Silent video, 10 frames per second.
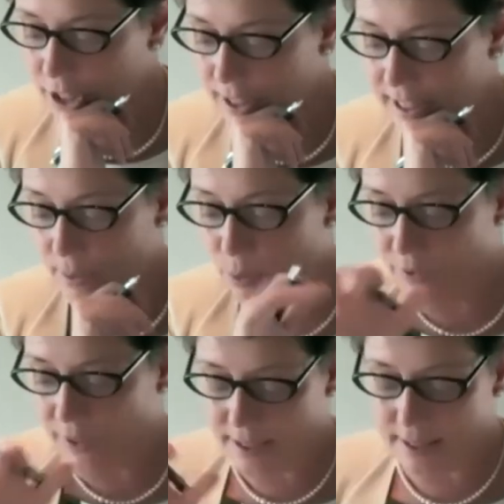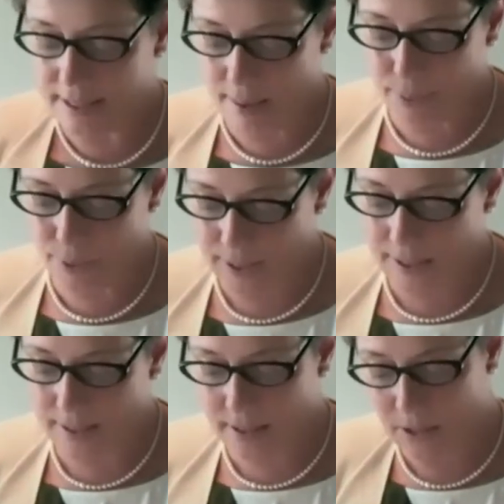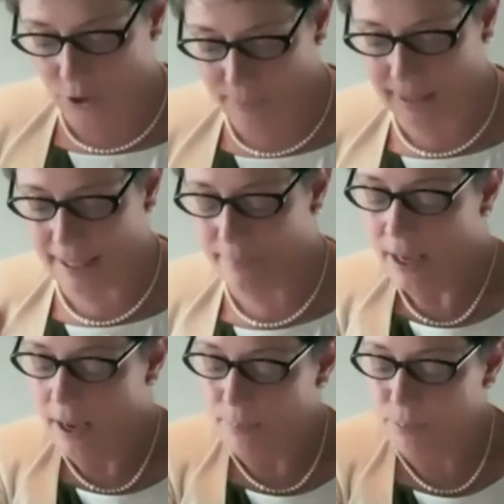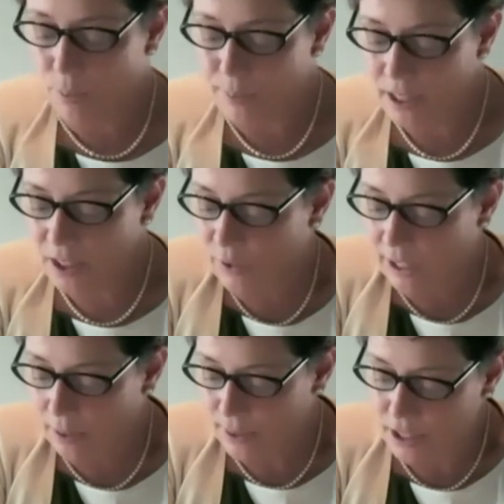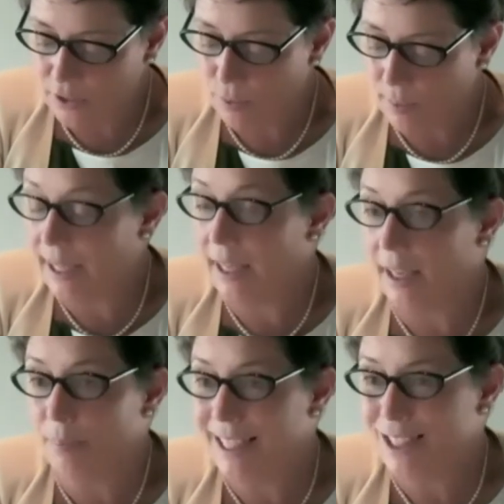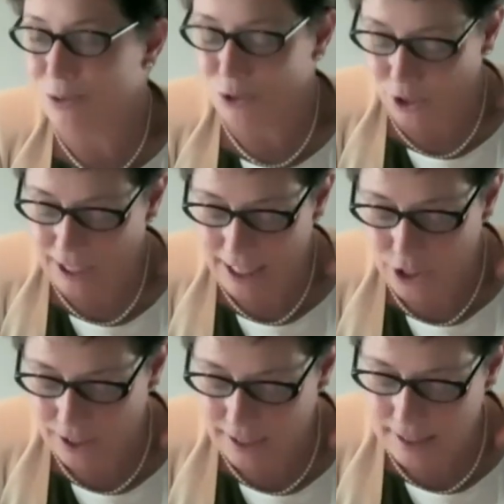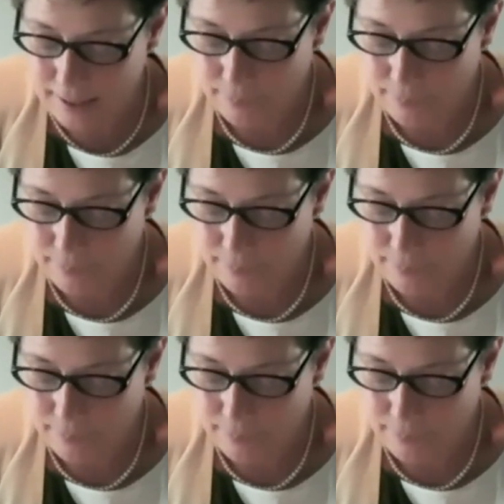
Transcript: and prevented some persons, notably property developers, from making political donations.